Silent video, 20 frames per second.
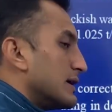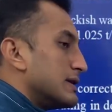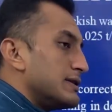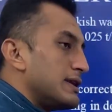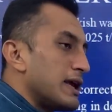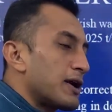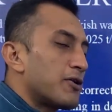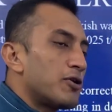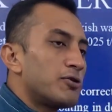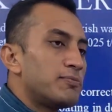
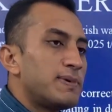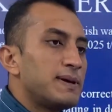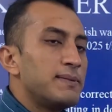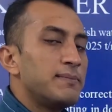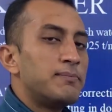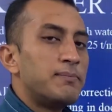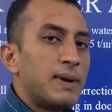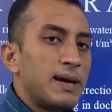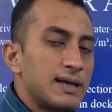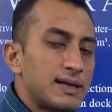there could be
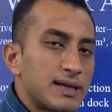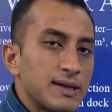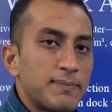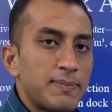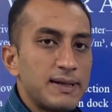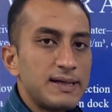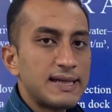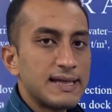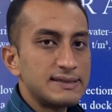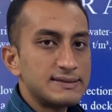
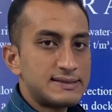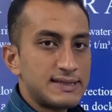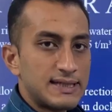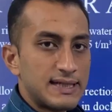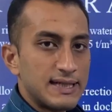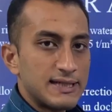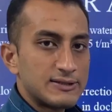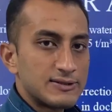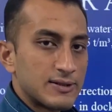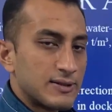multiple
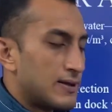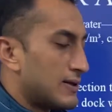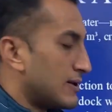densities.